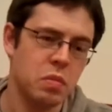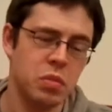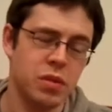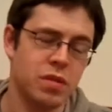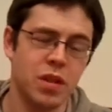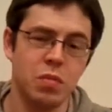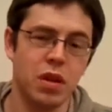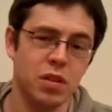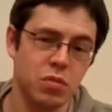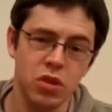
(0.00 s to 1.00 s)
But that's
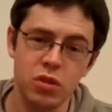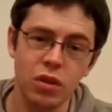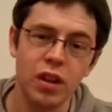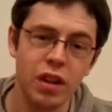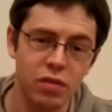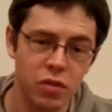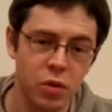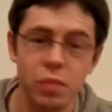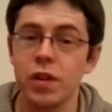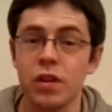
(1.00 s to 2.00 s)
because I'm just shooting in a living
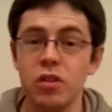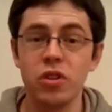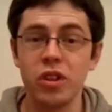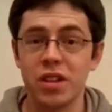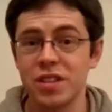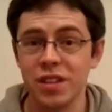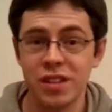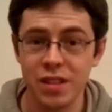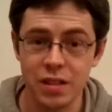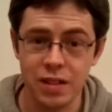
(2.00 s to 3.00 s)
room. Nothing
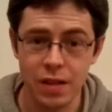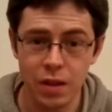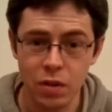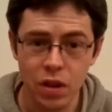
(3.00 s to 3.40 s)
exciting to see.